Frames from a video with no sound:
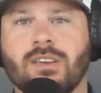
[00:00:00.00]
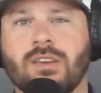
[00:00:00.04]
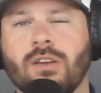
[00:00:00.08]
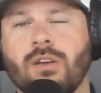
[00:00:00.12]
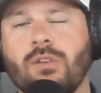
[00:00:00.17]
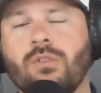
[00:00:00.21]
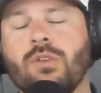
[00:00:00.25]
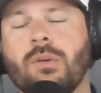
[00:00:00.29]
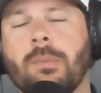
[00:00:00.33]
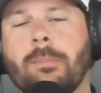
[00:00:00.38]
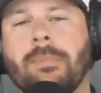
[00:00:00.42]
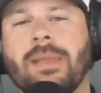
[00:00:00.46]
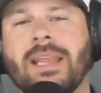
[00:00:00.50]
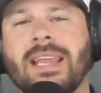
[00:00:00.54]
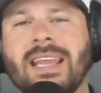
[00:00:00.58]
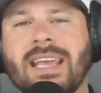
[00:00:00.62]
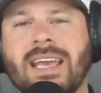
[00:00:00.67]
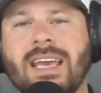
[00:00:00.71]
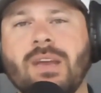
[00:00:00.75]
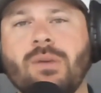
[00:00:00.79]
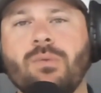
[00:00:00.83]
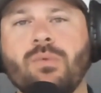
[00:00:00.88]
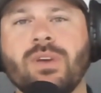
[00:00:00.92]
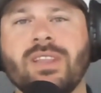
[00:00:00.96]
Go to
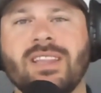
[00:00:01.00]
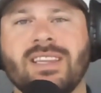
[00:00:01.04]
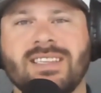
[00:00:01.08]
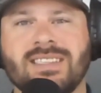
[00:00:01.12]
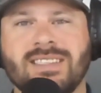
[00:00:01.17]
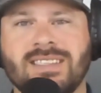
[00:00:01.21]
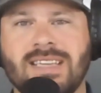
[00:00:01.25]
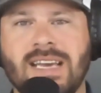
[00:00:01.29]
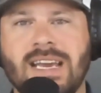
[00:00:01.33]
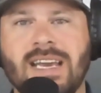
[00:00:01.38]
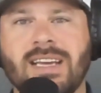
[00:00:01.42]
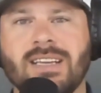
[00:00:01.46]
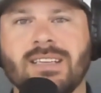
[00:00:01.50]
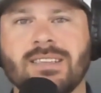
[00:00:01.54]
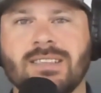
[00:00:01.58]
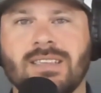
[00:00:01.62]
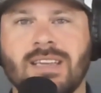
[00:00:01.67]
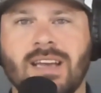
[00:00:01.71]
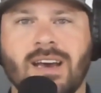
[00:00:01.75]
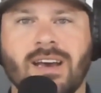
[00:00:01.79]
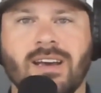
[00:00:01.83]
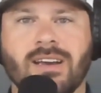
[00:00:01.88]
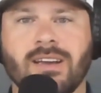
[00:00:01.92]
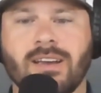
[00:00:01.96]

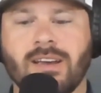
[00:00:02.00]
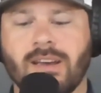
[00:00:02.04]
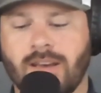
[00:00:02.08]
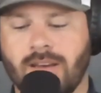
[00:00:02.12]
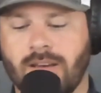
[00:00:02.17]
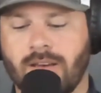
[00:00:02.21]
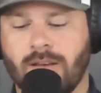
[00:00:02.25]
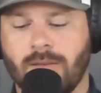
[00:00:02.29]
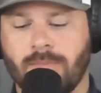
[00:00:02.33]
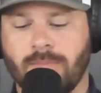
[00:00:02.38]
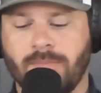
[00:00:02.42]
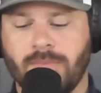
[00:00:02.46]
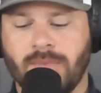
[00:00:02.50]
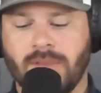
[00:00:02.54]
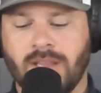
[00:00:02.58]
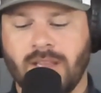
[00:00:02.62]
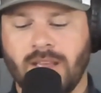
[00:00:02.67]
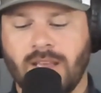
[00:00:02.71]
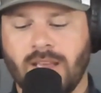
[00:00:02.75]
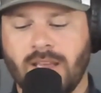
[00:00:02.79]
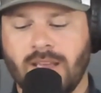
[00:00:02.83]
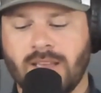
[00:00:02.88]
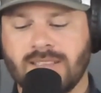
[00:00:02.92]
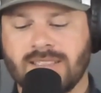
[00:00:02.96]

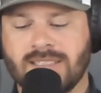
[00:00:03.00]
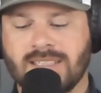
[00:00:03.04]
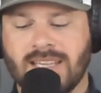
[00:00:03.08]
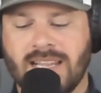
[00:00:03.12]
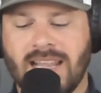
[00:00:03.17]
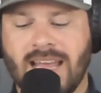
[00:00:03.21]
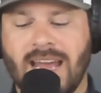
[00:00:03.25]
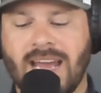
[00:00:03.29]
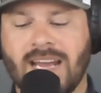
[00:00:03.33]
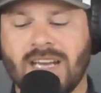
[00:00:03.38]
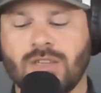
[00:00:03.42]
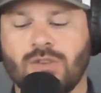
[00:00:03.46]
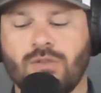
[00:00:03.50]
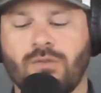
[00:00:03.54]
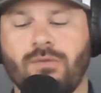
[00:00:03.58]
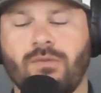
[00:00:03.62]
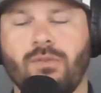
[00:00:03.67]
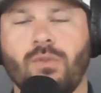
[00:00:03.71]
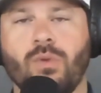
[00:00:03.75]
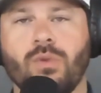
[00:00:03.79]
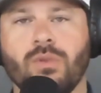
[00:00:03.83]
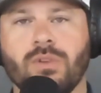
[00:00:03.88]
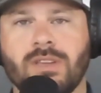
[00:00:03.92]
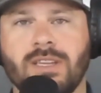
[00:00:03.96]

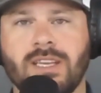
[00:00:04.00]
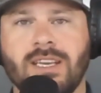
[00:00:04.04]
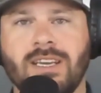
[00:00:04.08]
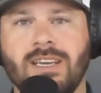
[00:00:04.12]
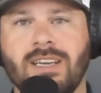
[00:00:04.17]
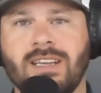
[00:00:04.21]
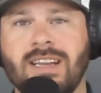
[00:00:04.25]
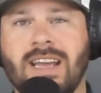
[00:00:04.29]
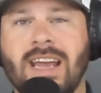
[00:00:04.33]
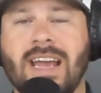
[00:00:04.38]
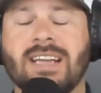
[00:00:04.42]
playwithstakes.com/14